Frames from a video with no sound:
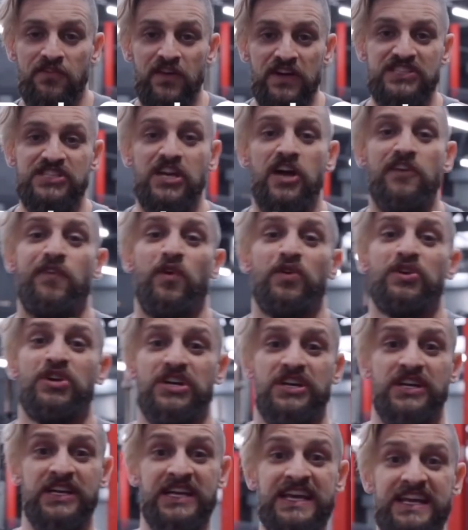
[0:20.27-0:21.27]
First off, all you're
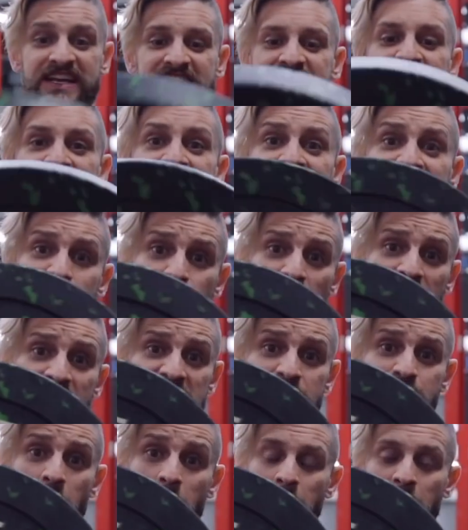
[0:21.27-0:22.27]
going to need is one
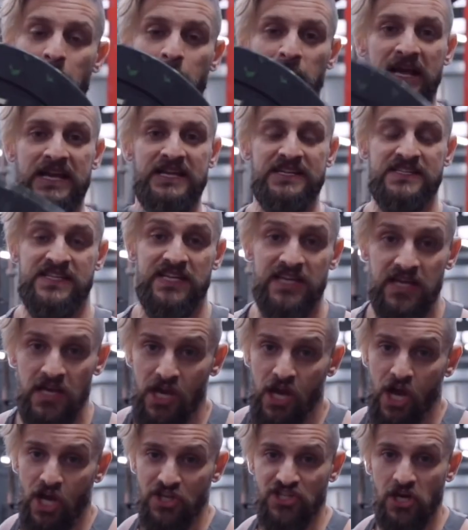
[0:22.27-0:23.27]
of these bumper plates,
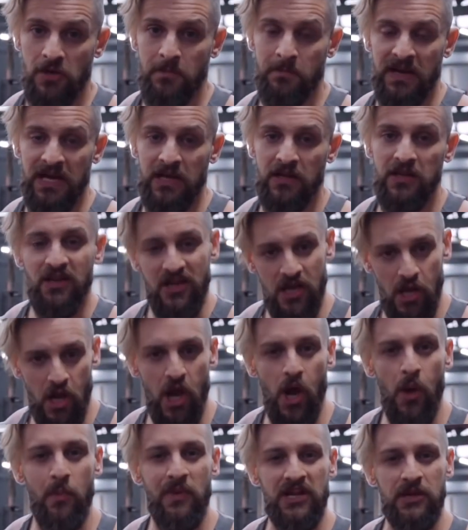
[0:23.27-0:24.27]
a dumbbell,
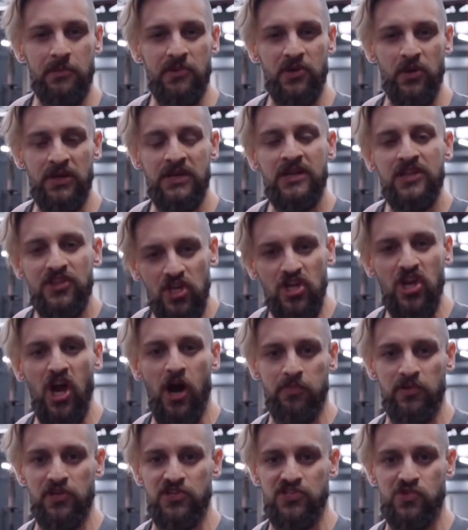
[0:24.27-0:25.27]
and we're going to be doing the
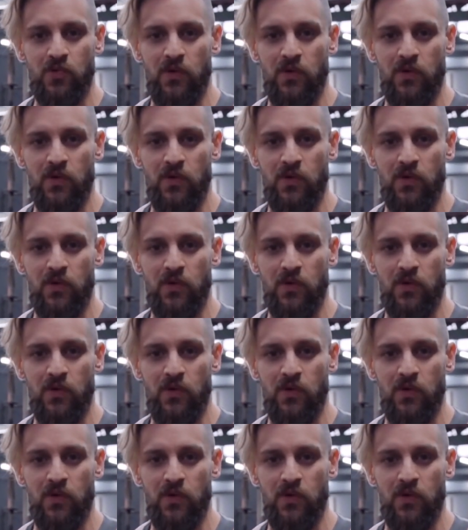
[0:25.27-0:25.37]
goblet